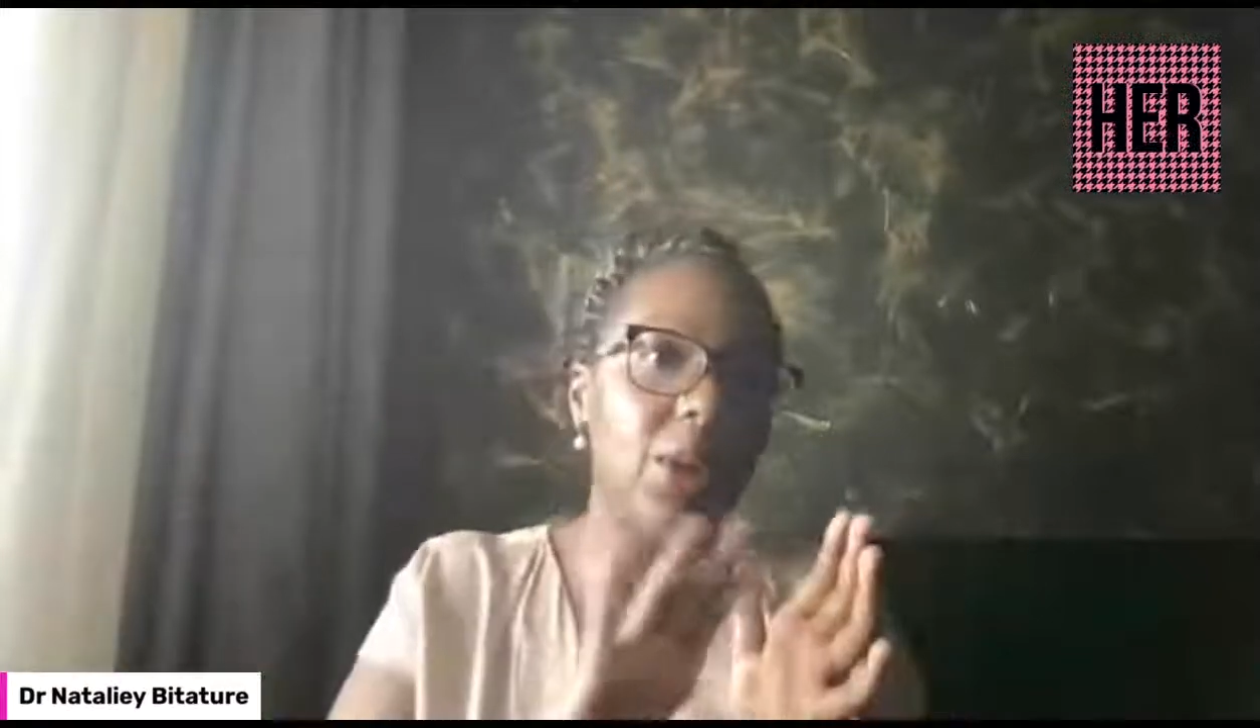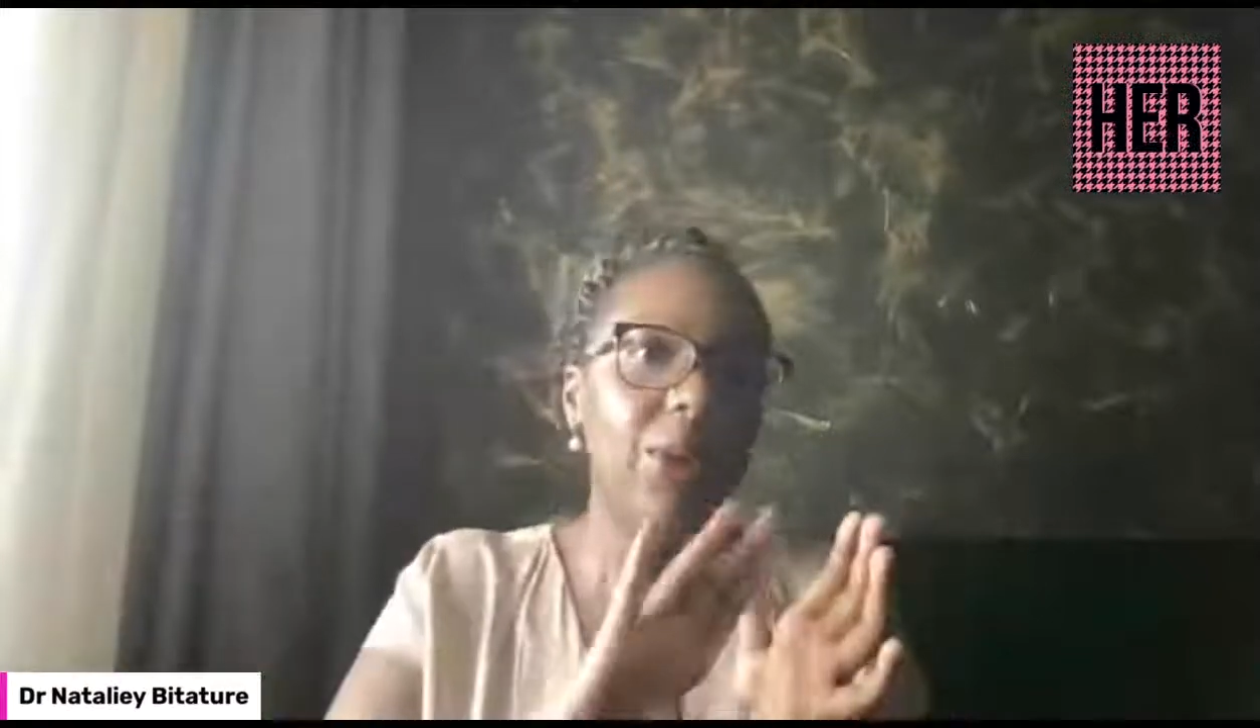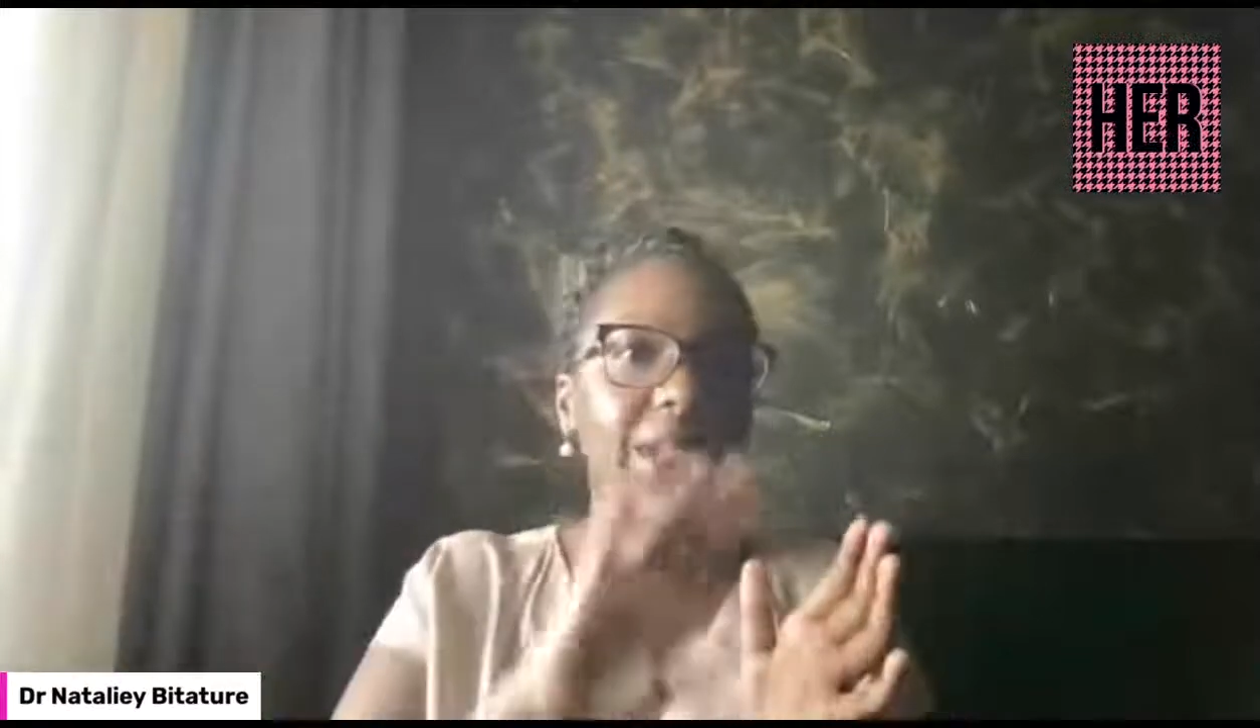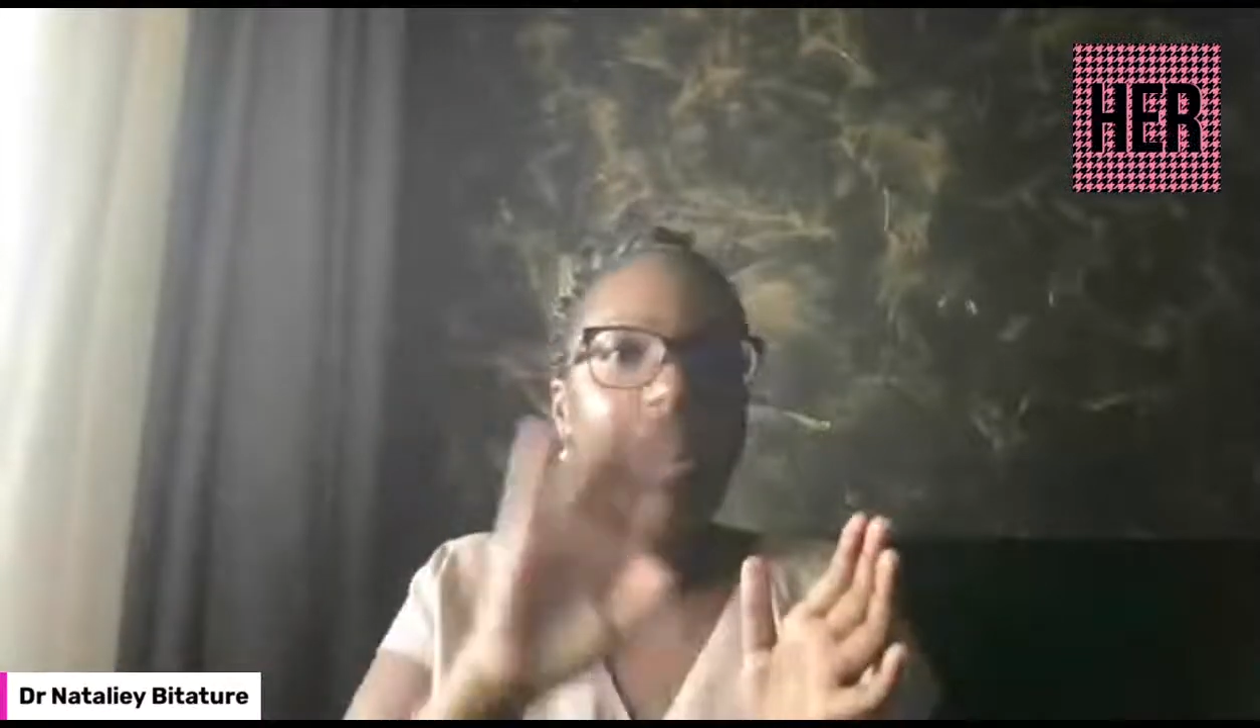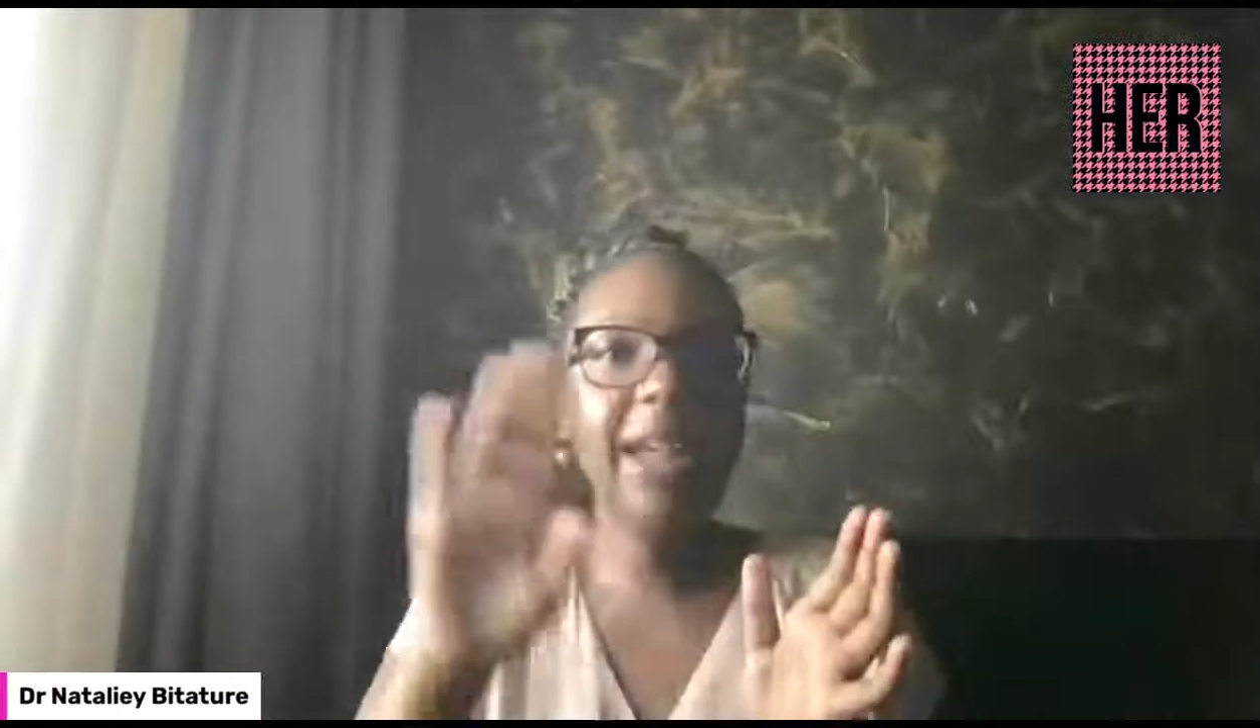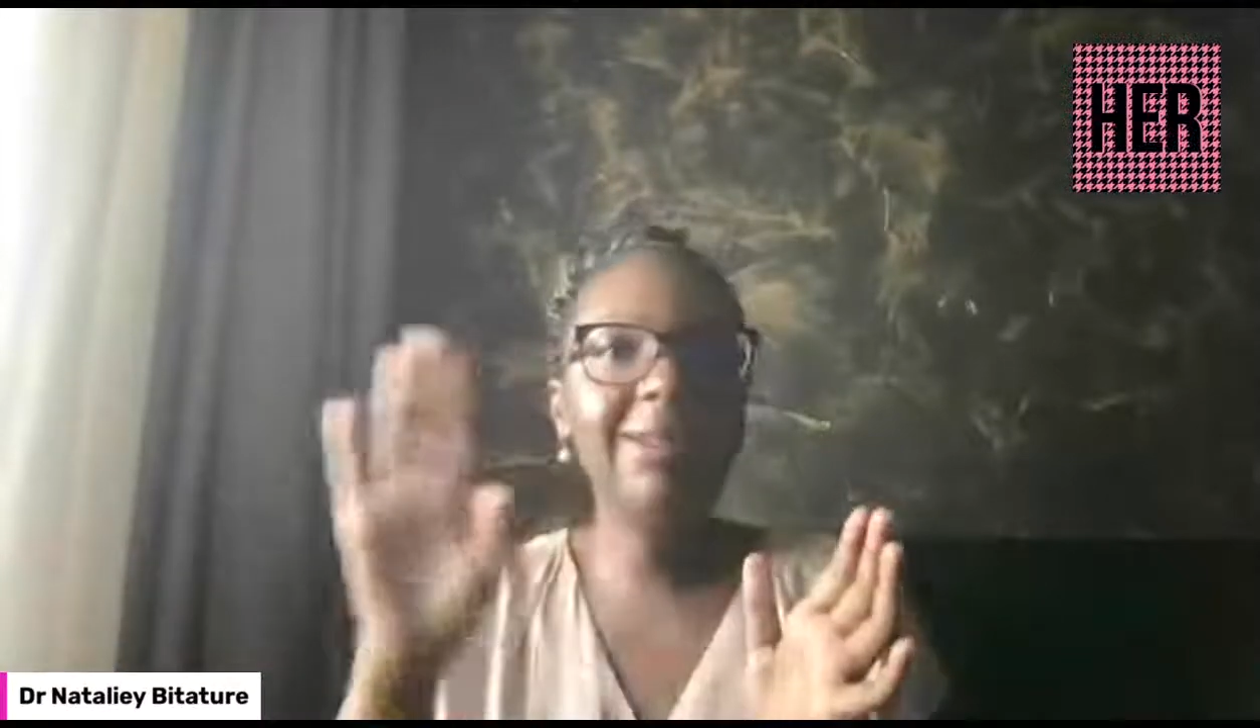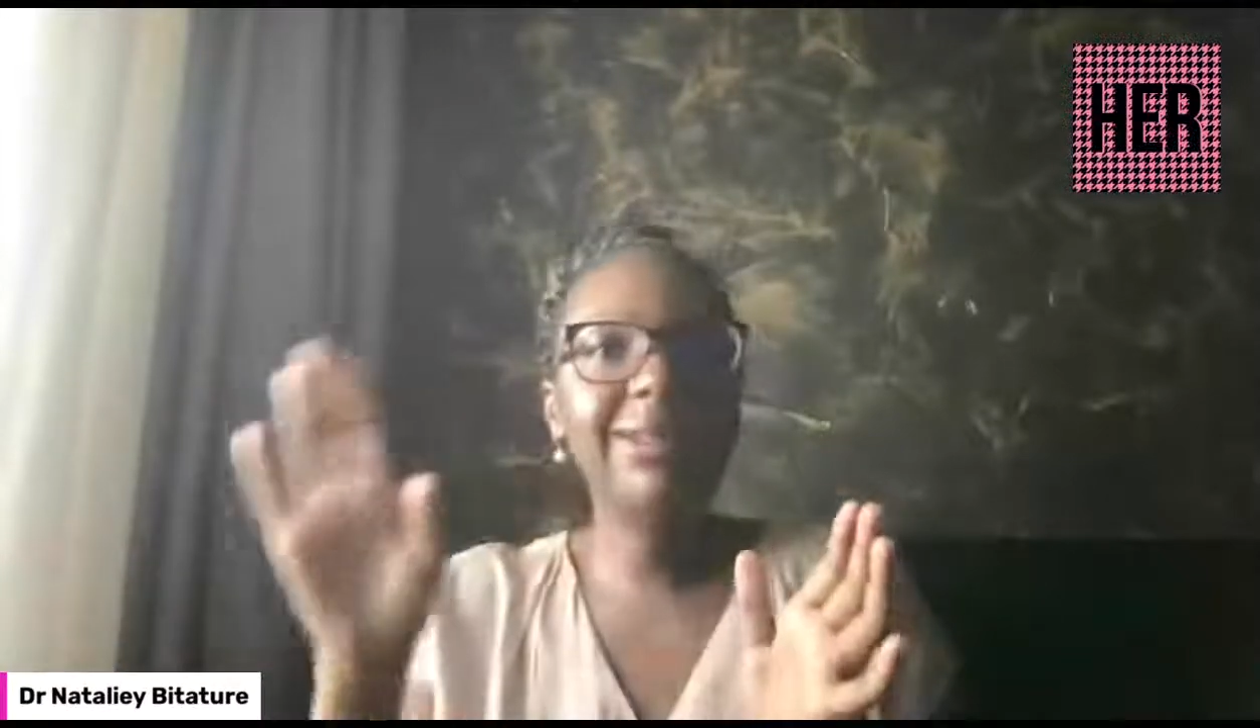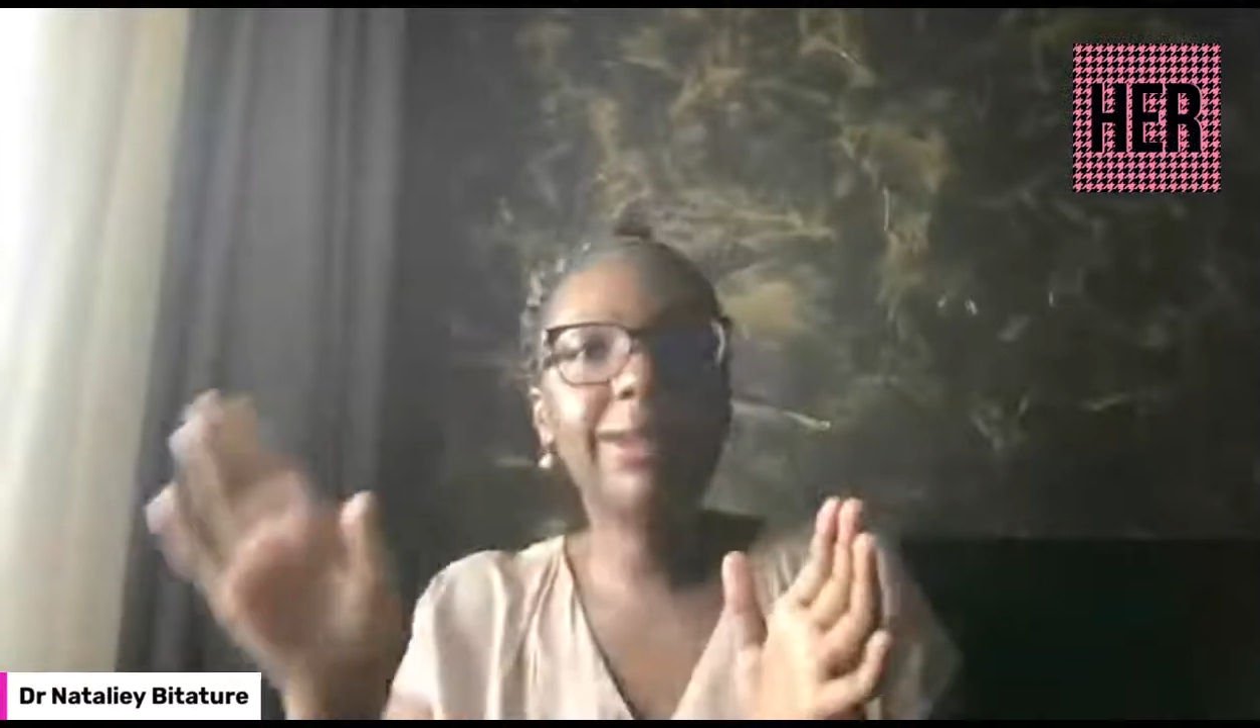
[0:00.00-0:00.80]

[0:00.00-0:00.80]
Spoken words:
or their hair is